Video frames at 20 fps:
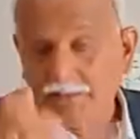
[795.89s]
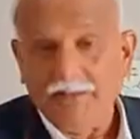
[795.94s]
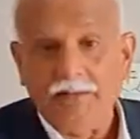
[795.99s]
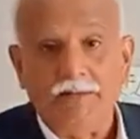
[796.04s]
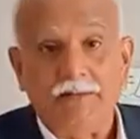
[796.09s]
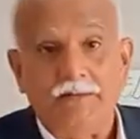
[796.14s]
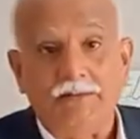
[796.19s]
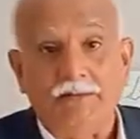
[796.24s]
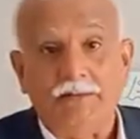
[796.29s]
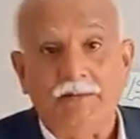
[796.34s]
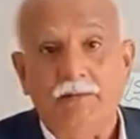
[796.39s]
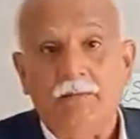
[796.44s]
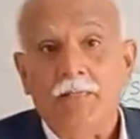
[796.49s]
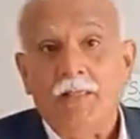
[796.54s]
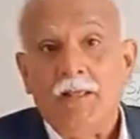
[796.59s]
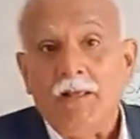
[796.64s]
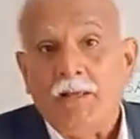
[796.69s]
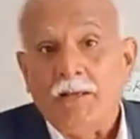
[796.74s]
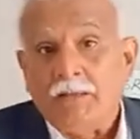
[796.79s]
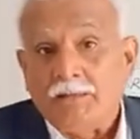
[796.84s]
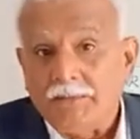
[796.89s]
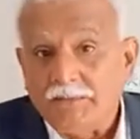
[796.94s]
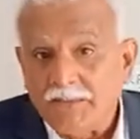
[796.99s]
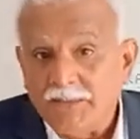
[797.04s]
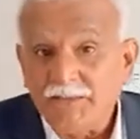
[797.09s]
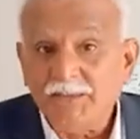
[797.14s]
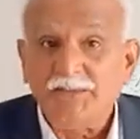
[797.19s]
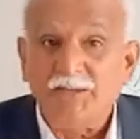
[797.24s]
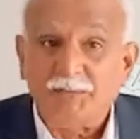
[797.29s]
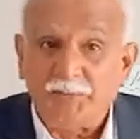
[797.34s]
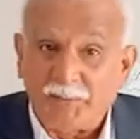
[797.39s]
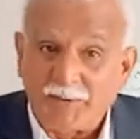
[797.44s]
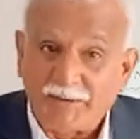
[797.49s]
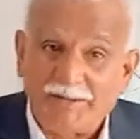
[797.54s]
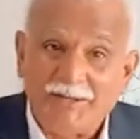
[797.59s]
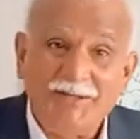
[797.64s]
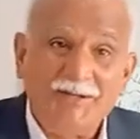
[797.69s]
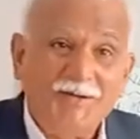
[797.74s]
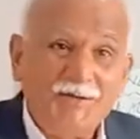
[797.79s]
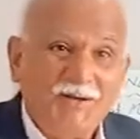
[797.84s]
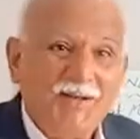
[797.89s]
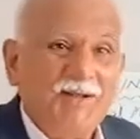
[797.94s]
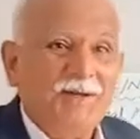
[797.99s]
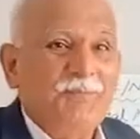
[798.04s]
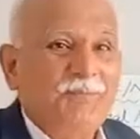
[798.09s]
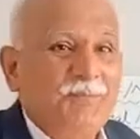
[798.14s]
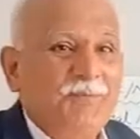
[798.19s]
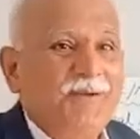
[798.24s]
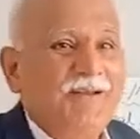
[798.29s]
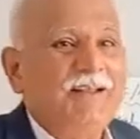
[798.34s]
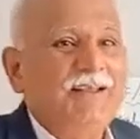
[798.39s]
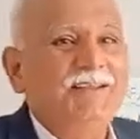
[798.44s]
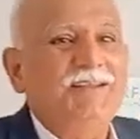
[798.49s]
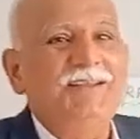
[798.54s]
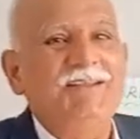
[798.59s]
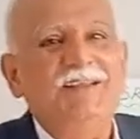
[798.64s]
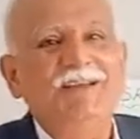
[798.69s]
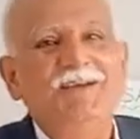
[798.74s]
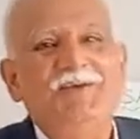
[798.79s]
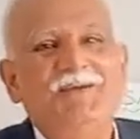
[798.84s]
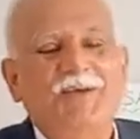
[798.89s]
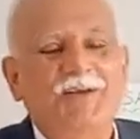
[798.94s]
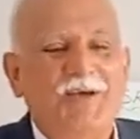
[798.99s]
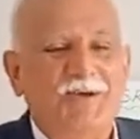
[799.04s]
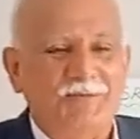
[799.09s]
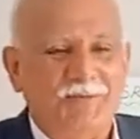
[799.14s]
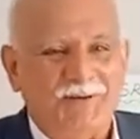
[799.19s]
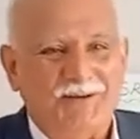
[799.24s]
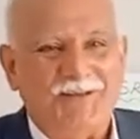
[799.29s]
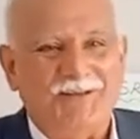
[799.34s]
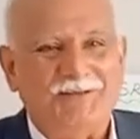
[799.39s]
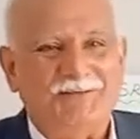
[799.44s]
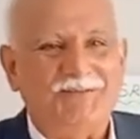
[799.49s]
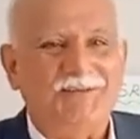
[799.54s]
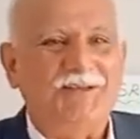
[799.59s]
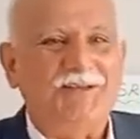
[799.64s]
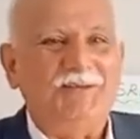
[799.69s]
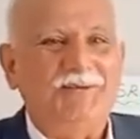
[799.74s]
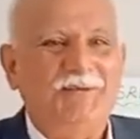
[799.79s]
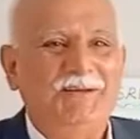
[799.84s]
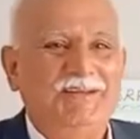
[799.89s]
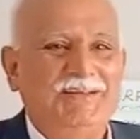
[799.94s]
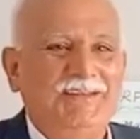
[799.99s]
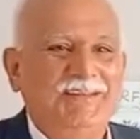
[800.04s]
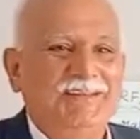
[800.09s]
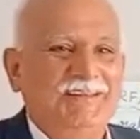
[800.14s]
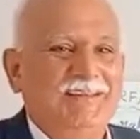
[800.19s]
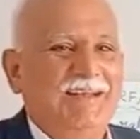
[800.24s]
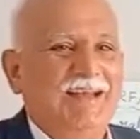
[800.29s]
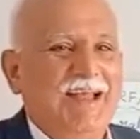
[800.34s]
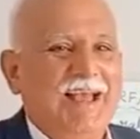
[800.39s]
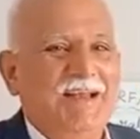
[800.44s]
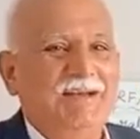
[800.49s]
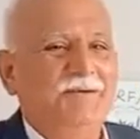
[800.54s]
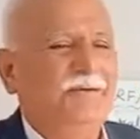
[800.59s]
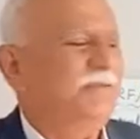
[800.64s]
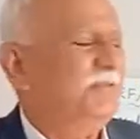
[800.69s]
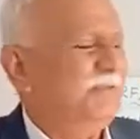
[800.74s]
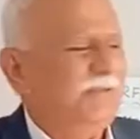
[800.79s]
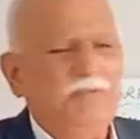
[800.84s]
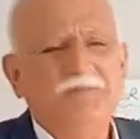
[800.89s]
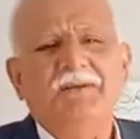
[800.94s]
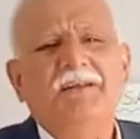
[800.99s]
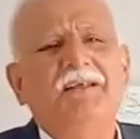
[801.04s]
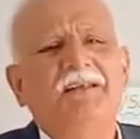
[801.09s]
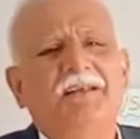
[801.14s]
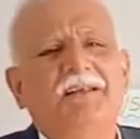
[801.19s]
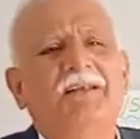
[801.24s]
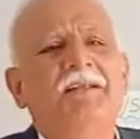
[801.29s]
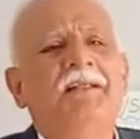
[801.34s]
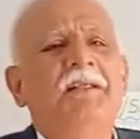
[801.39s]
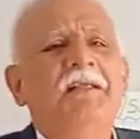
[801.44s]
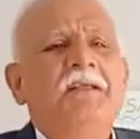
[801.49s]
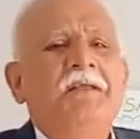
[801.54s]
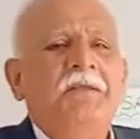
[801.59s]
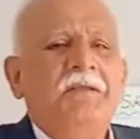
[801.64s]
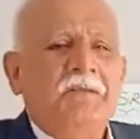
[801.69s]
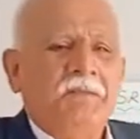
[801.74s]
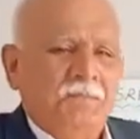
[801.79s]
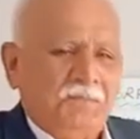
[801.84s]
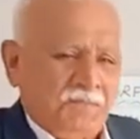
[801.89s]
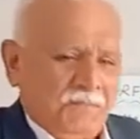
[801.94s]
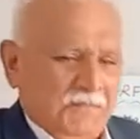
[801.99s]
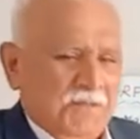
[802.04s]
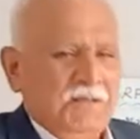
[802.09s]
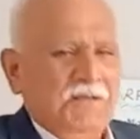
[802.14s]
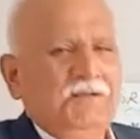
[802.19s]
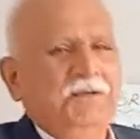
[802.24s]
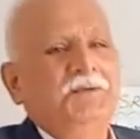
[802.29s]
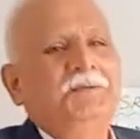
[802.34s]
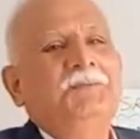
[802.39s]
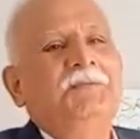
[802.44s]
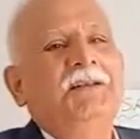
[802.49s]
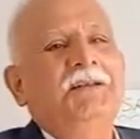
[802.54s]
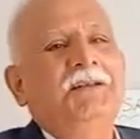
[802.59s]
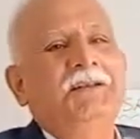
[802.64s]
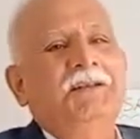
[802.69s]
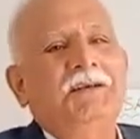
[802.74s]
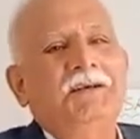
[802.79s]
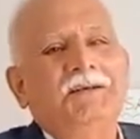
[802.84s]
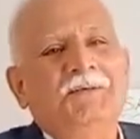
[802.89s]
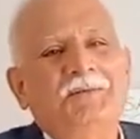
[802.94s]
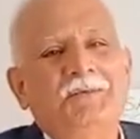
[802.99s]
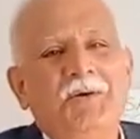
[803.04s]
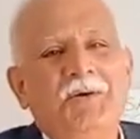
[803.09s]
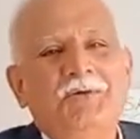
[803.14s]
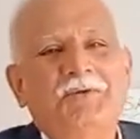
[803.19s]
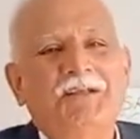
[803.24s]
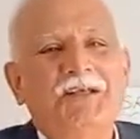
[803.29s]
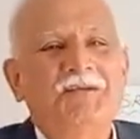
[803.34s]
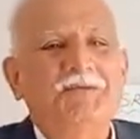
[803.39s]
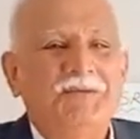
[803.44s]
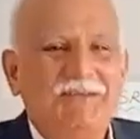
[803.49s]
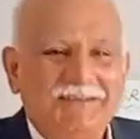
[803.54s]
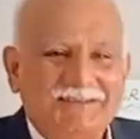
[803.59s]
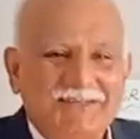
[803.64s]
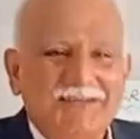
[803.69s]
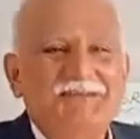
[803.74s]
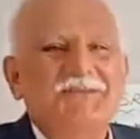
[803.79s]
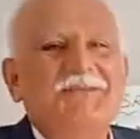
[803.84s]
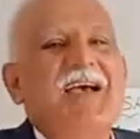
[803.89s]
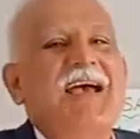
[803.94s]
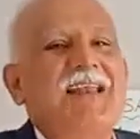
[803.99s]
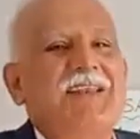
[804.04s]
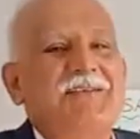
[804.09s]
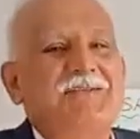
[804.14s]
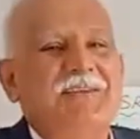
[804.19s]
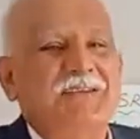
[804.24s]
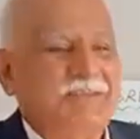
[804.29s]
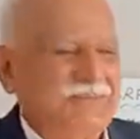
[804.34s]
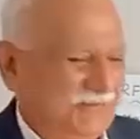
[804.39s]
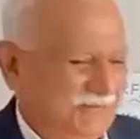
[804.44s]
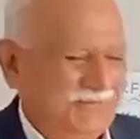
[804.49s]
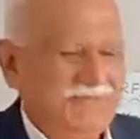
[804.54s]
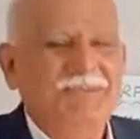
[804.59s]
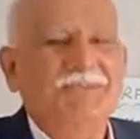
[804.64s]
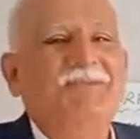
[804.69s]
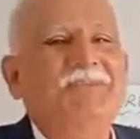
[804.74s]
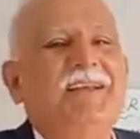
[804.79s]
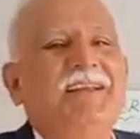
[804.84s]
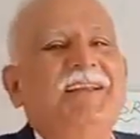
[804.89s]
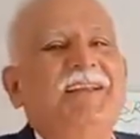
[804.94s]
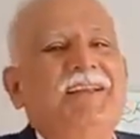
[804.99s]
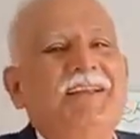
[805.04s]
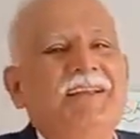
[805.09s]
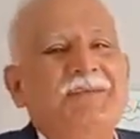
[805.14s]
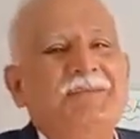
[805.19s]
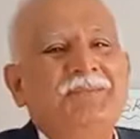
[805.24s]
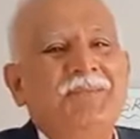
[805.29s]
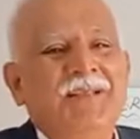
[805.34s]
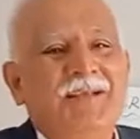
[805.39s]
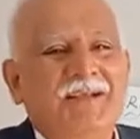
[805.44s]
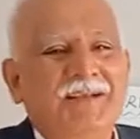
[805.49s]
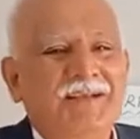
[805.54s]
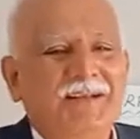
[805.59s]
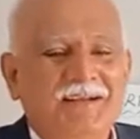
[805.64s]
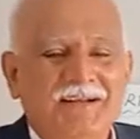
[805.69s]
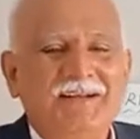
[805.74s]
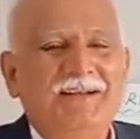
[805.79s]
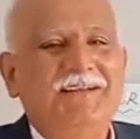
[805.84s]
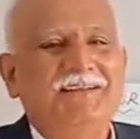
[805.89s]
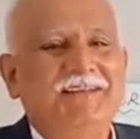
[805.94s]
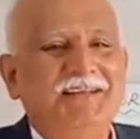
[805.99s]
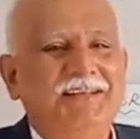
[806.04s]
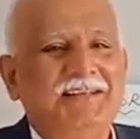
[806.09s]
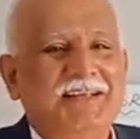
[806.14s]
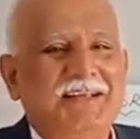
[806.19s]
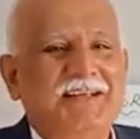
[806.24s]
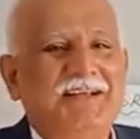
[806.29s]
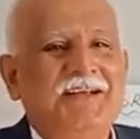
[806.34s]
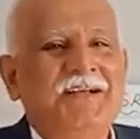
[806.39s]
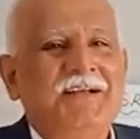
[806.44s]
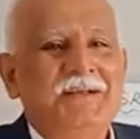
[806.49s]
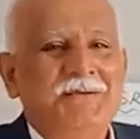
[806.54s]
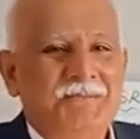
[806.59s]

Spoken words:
thing is this particular breezing phenomena, sea breezes and land, similarly, mountain winds and valley winds. It's a very interesting thing.